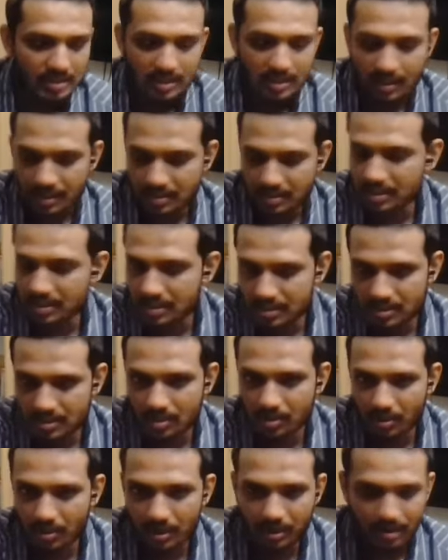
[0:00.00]
still researches
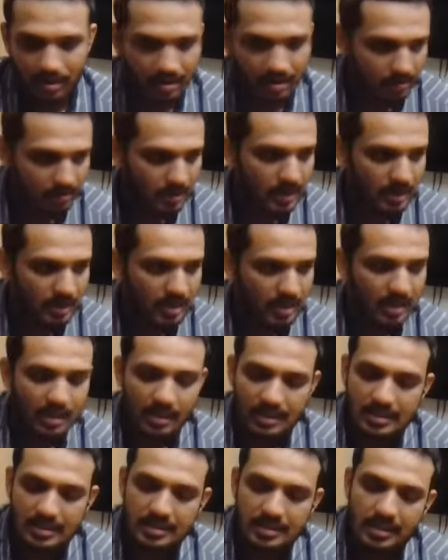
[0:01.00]
are going on, but
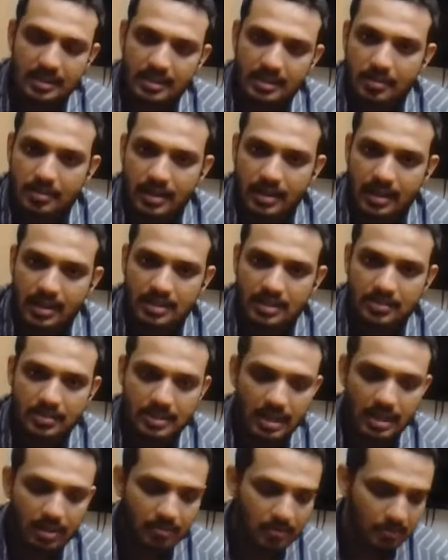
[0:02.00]
certain buildings
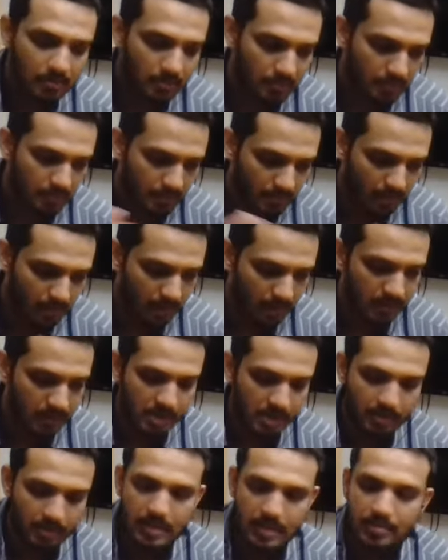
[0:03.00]
which have
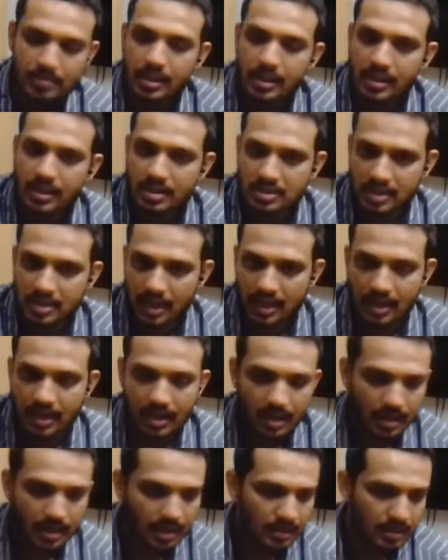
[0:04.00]
which have been built in China
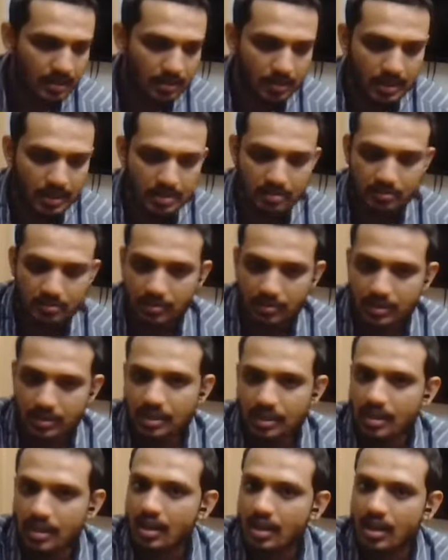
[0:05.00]
and other parts of the
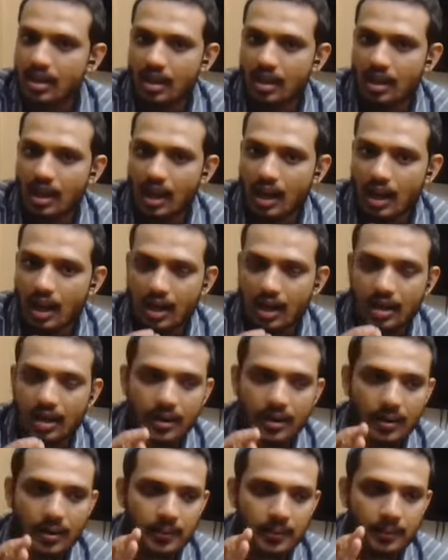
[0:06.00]
world
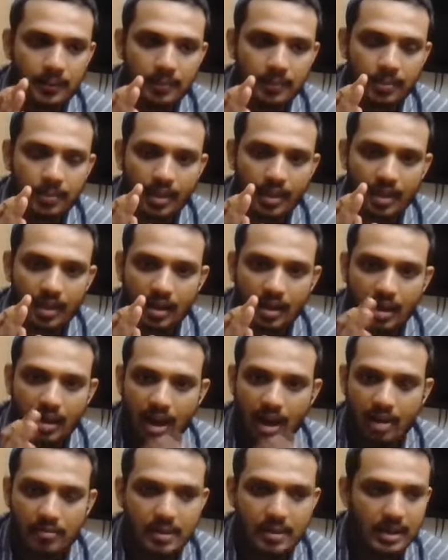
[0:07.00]
um,
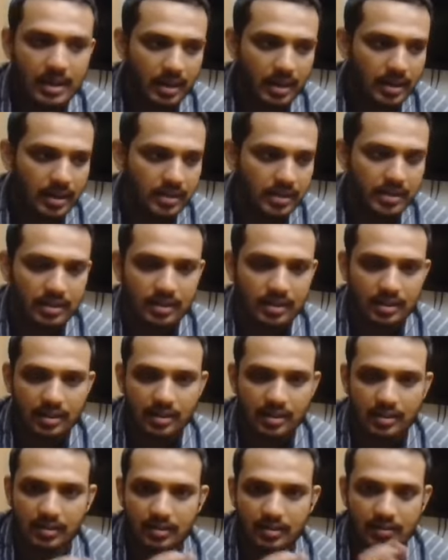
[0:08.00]
have been rated
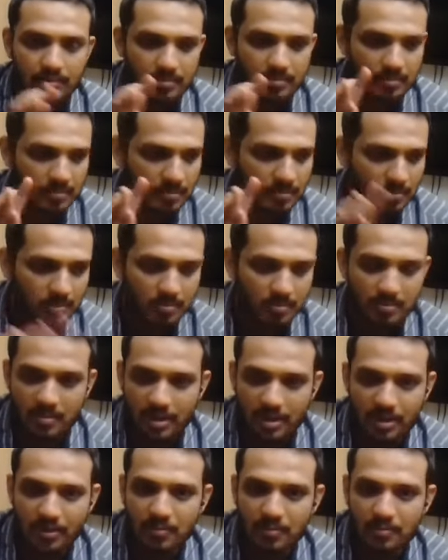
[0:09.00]
uh,
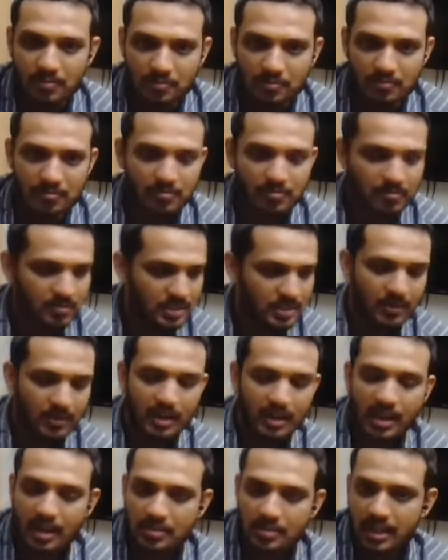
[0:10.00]
you know
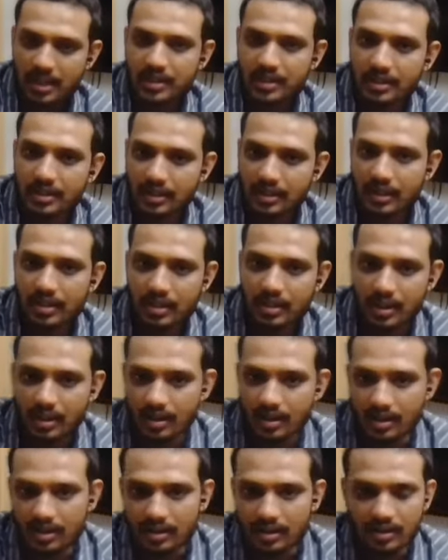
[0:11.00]
several times higher than
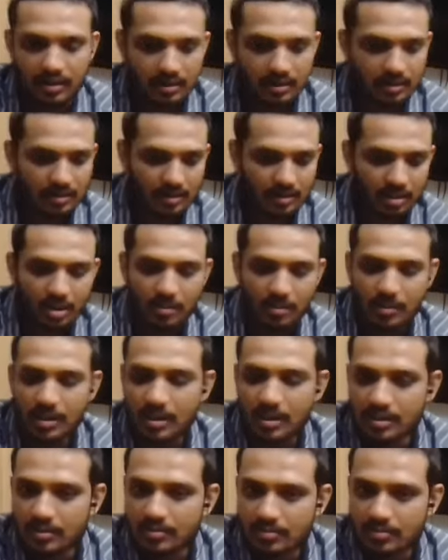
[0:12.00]
our uh,
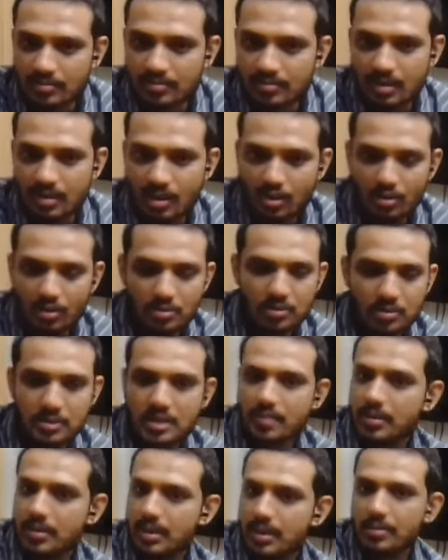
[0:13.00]
normal homes
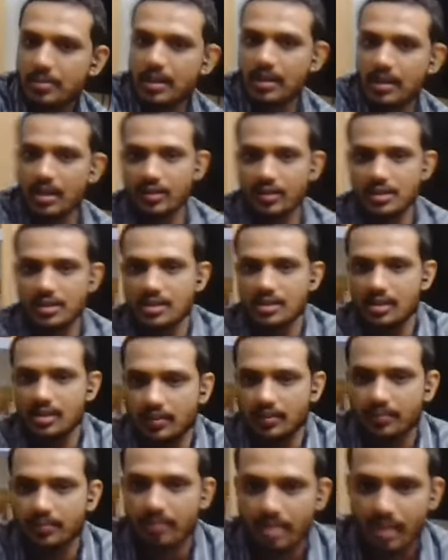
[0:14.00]
which are being built
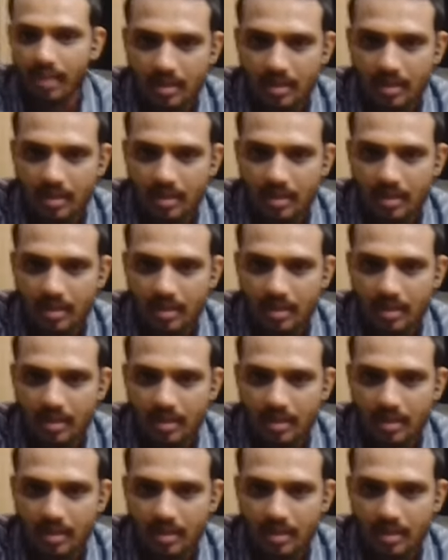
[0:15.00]
conventionally